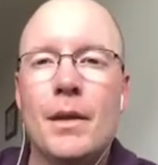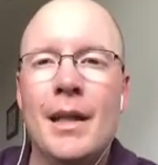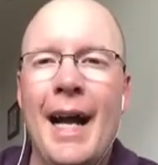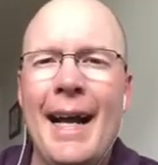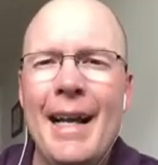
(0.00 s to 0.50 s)

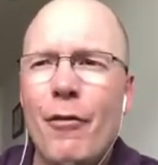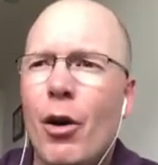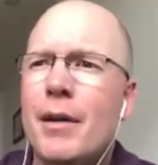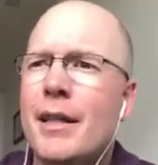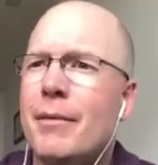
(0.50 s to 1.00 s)
I have
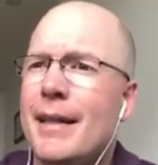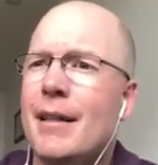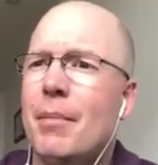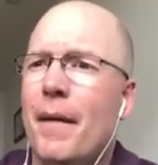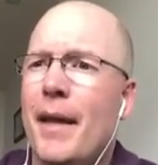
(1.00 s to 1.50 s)
already written
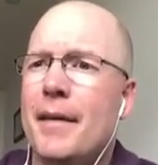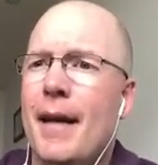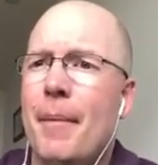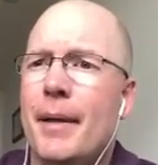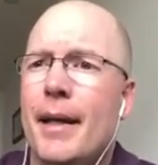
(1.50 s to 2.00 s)
about that
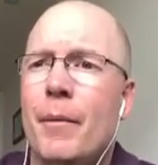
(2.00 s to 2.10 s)
topic.